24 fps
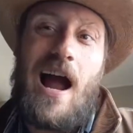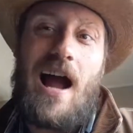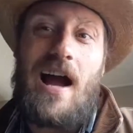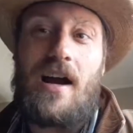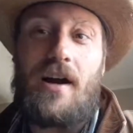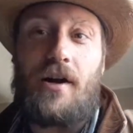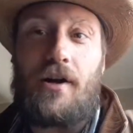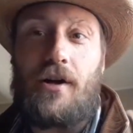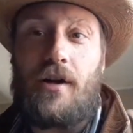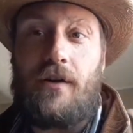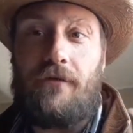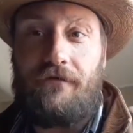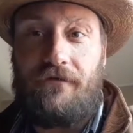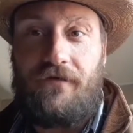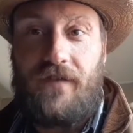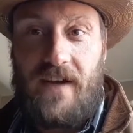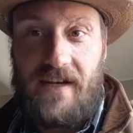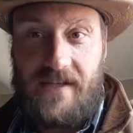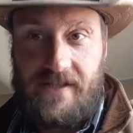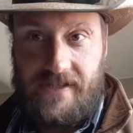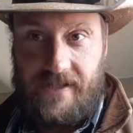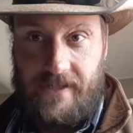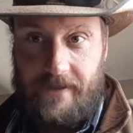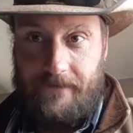iron
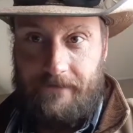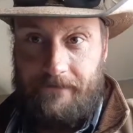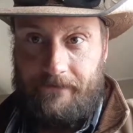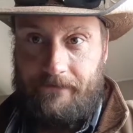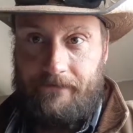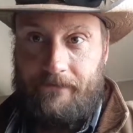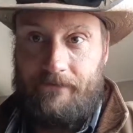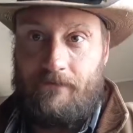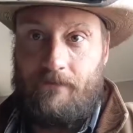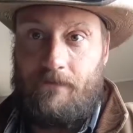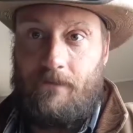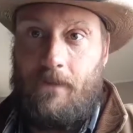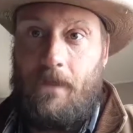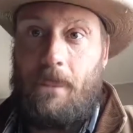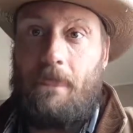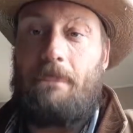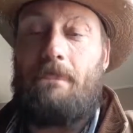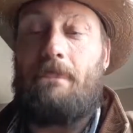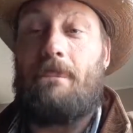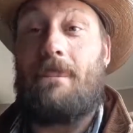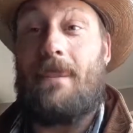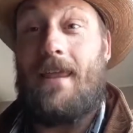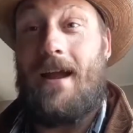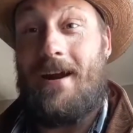deficient.
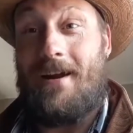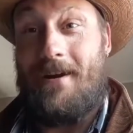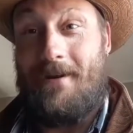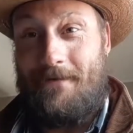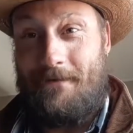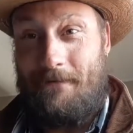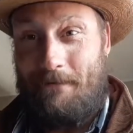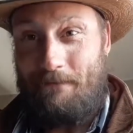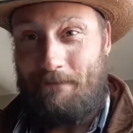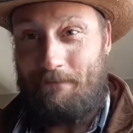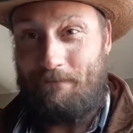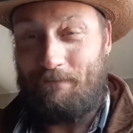Now,